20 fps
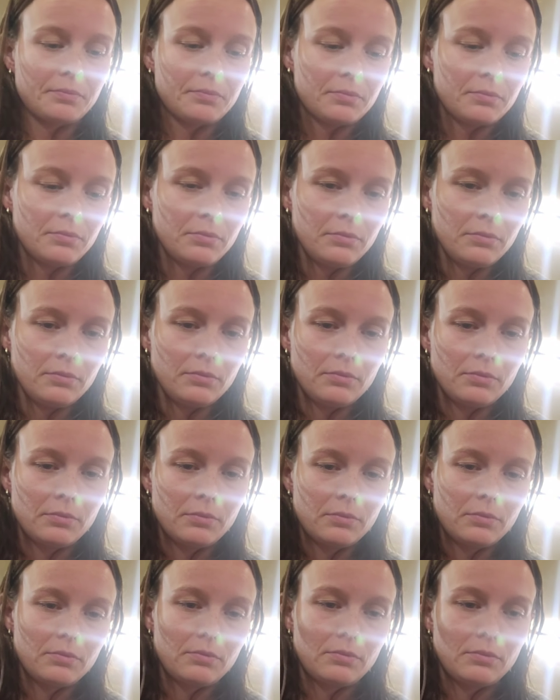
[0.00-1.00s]

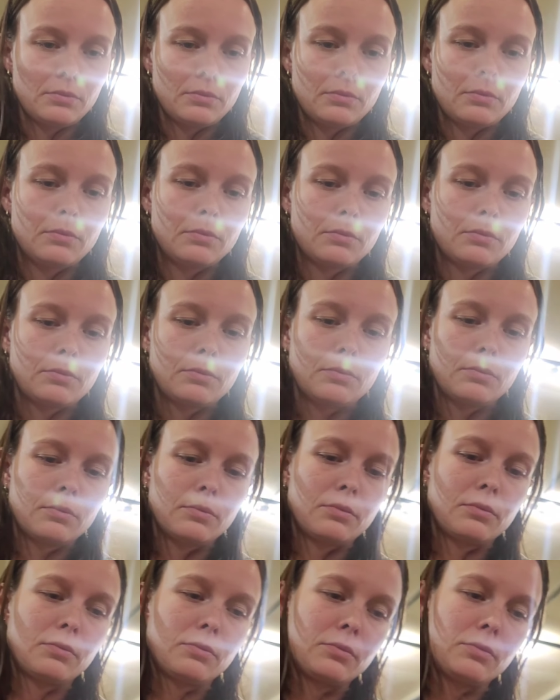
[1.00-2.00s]

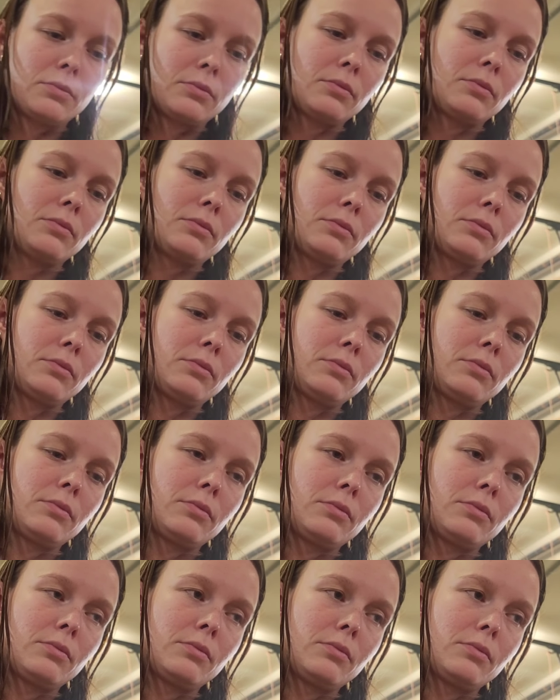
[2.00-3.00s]

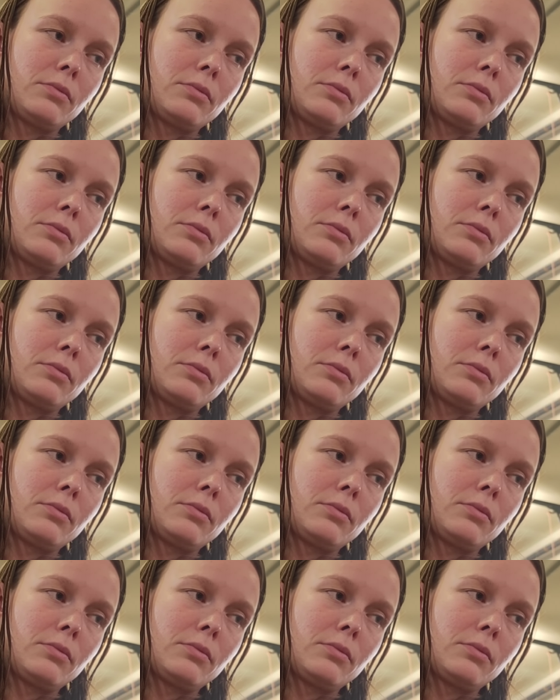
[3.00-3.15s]
Nobody speaks.